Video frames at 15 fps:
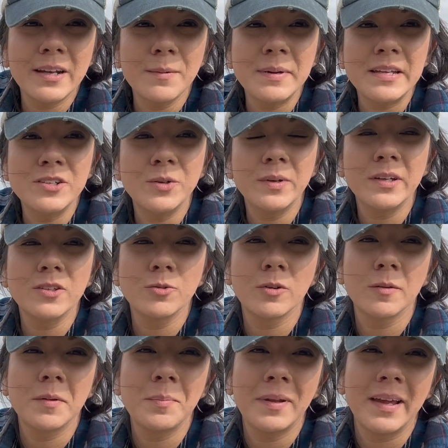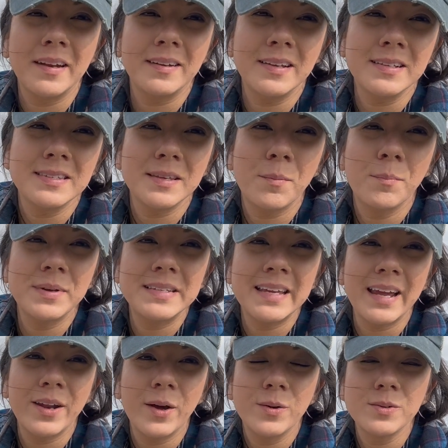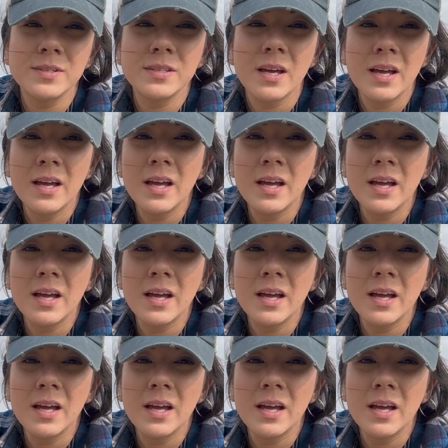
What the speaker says: to be doing is we're going to be planting some potatoes.